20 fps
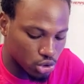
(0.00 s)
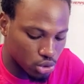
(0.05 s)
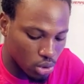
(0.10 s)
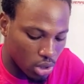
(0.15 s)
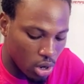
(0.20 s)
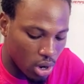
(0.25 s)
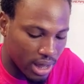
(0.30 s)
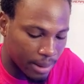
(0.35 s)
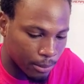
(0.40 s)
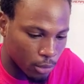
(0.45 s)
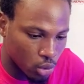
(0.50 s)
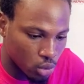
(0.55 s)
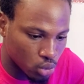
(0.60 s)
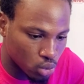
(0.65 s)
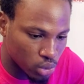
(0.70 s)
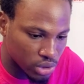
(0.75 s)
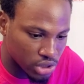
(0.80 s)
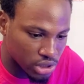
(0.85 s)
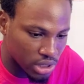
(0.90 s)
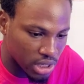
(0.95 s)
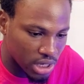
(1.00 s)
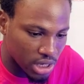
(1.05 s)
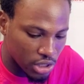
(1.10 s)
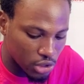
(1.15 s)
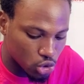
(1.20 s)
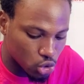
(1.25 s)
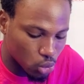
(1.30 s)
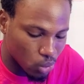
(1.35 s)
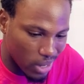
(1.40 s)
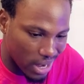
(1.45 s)
So all I'm going to do is
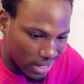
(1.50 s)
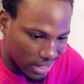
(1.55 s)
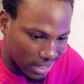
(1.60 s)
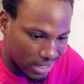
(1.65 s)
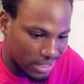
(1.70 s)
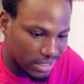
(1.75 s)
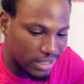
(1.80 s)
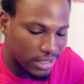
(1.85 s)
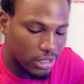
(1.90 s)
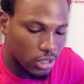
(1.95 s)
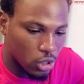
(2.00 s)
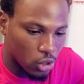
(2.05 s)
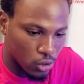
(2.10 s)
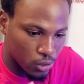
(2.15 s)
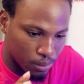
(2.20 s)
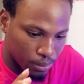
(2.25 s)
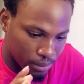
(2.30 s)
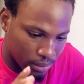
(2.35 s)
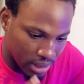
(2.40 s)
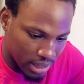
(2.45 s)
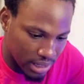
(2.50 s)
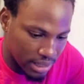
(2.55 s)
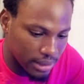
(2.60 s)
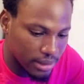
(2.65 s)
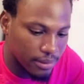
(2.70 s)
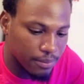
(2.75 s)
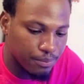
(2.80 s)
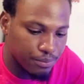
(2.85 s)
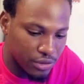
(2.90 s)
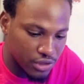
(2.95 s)
to right click on my
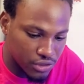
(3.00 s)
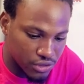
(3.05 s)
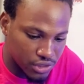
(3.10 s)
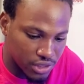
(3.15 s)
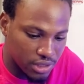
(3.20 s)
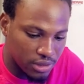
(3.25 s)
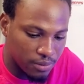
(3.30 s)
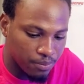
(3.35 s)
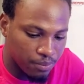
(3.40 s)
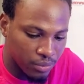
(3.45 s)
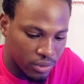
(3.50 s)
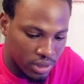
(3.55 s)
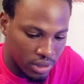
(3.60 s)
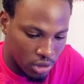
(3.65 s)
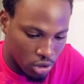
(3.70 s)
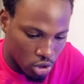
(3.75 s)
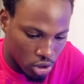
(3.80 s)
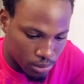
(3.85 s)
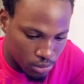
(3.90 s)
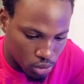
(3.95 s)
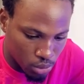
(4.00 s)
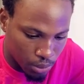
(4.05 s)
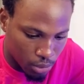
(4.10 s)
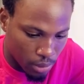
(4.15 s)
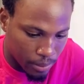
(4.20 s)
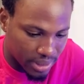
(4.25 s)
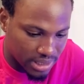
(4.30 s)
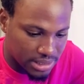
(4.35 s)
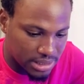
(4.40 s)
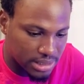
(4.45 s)
PC, come to
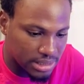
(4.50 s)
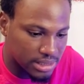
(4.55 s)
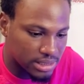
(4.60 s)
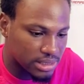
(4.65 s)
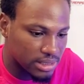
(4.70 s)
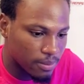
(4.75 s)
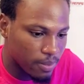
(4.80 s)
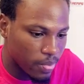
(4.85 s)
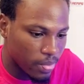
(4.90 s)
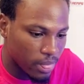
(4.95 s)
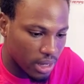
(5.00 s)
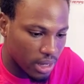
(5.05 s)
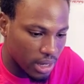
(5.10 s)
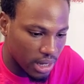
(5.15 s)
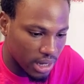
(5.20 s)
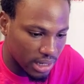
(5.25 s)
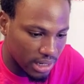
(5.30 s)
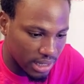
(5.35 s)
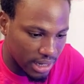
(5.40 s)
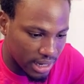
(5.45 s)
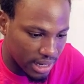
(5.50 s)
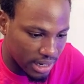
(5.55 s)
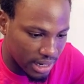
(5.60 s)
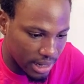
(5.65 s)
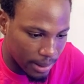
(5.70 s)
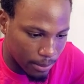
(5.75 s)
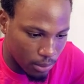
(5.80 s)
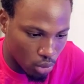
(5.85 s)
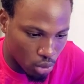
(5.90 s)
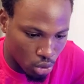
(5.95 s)
properties, and then
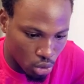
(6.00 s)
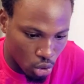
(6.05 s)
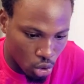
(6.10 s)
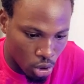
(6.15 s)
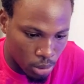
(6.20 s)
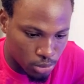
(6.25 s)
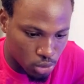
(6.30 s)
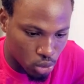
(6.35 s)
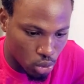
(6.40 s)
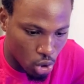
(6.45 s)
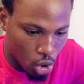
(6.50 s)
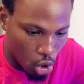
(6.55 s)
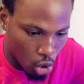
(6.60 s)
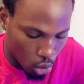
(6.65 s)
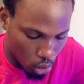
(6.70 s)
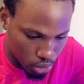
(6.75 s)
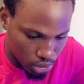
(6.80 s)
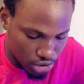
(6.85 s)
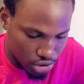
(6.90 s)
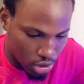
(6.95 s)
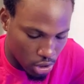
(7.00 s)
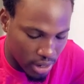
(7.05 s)
I'm going to come to colors.